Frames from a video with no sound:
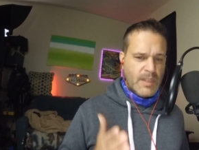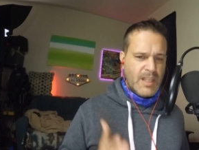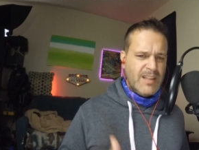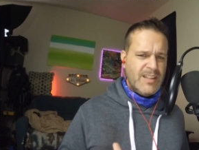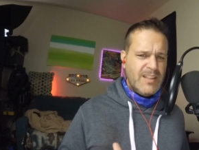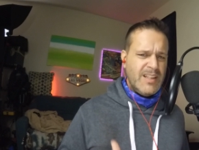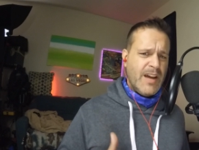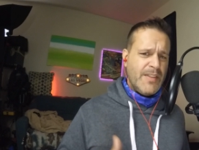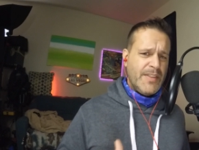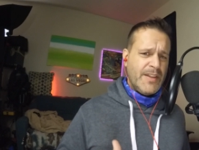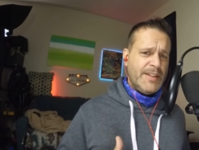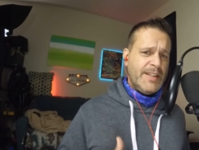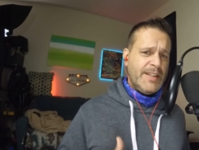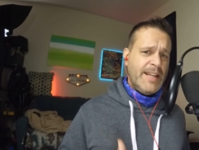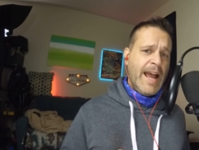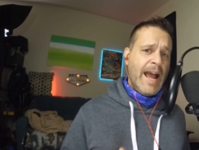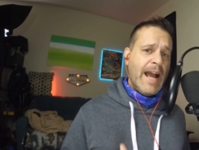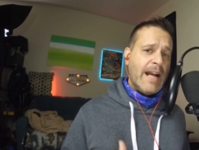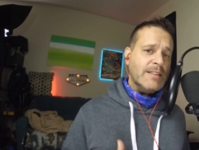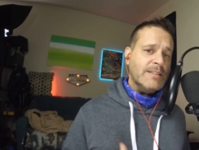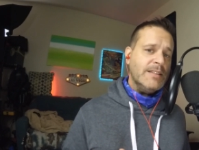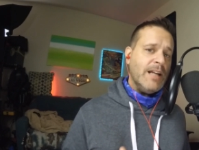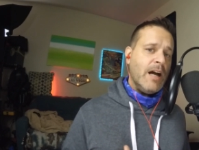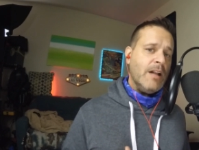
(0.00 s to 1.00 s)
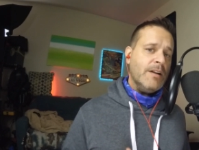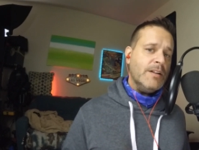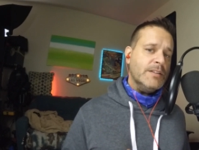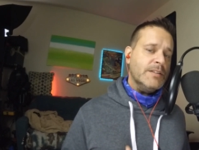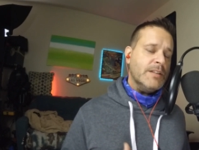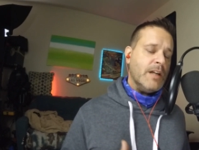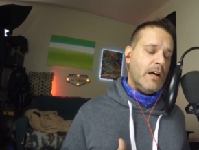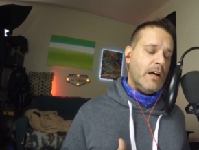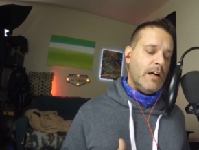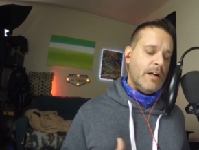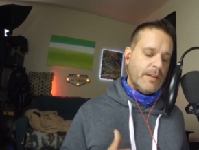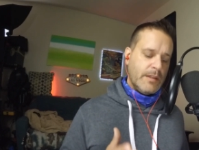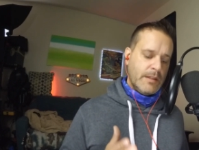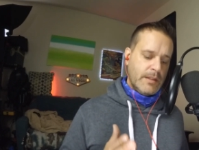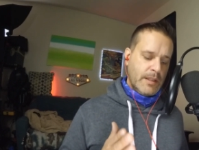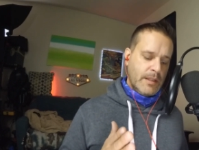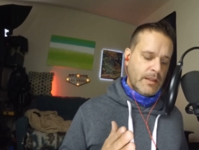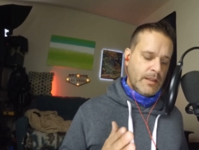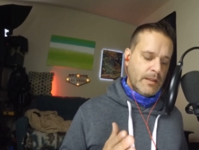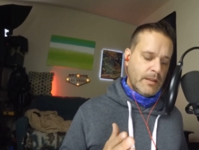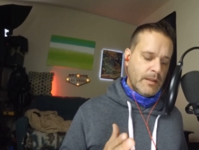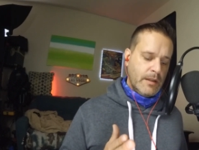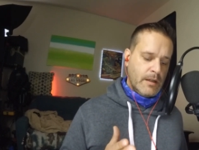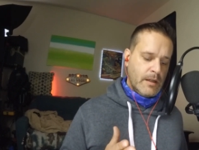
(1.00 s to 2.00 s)
yeah, the tax dollars on
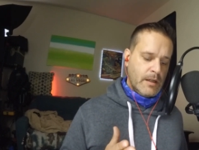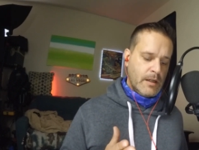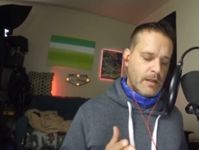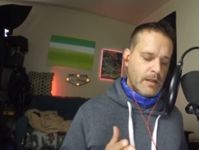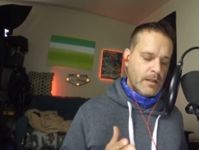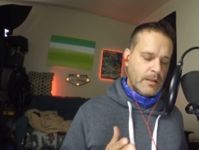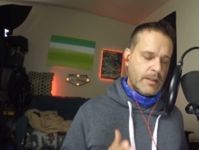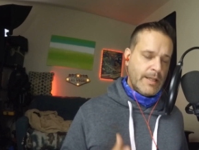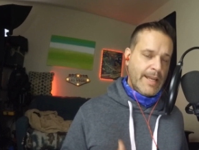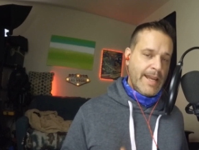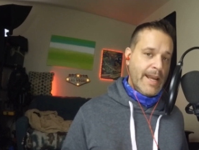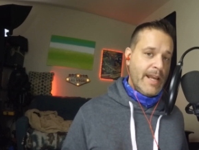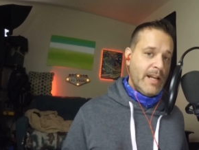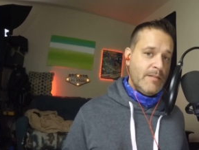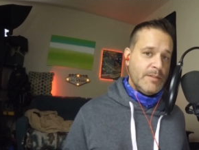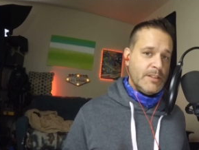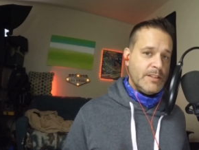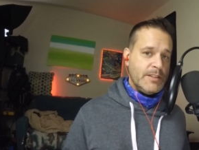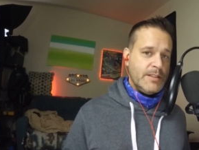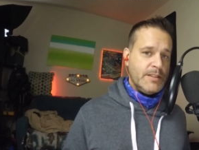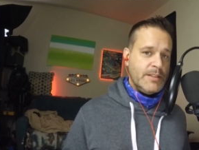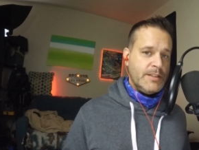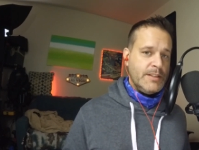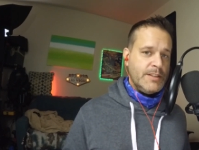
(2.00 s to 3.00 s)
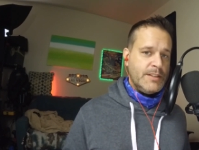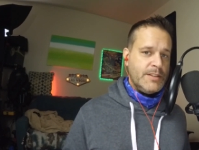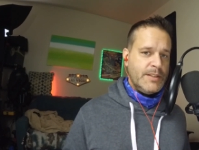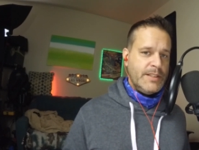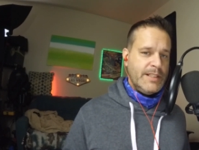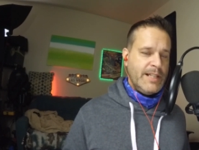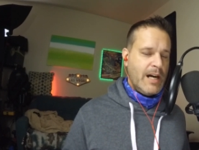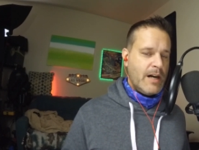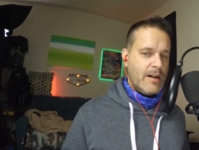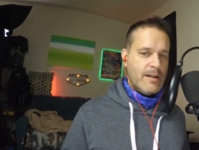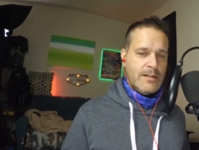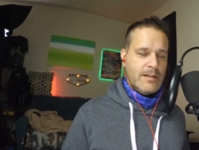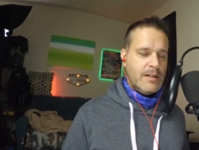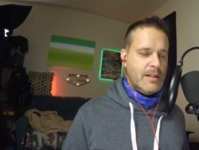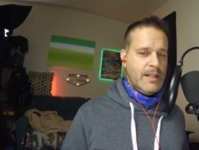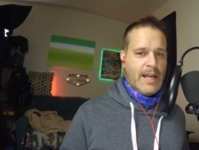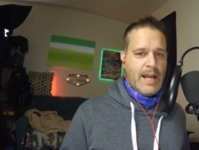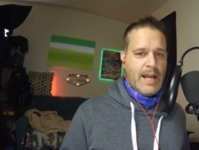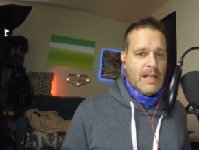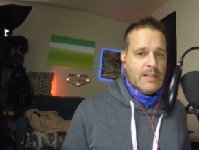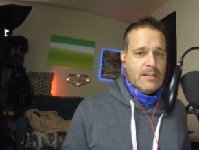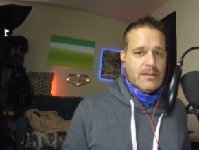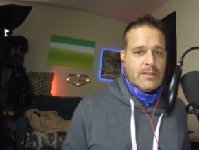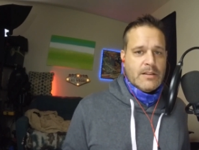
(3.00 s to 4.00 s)
the cannabis industry it
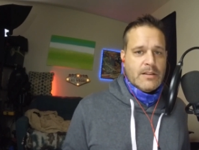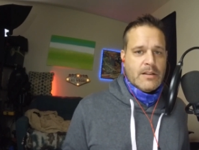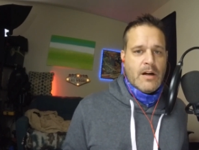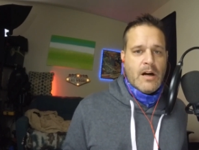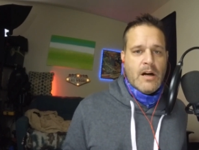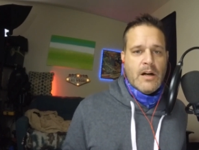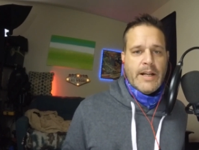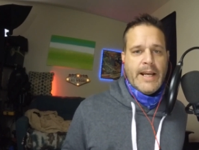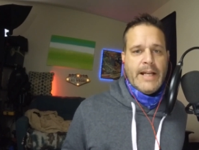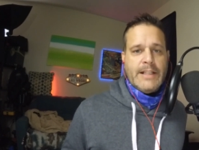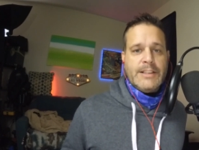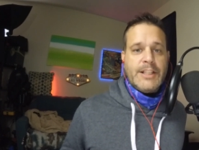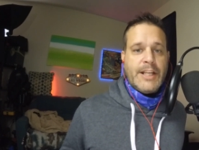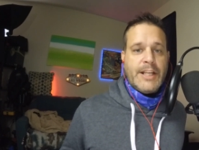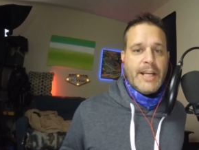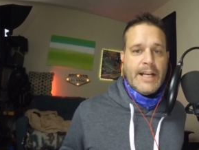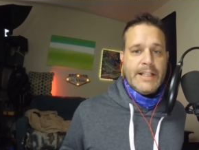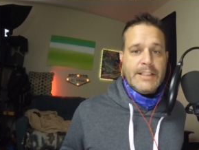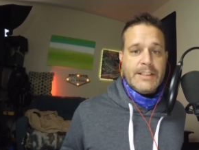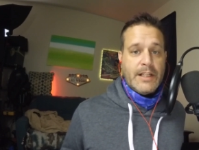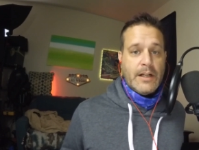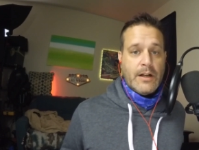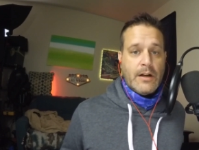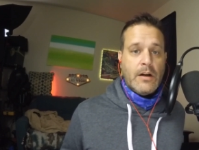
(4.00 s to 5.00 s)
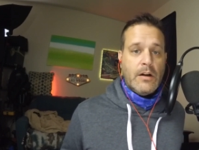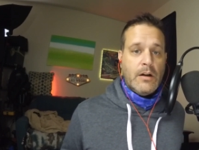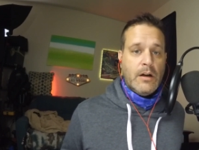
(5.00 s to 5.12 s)
hasn't gone to education at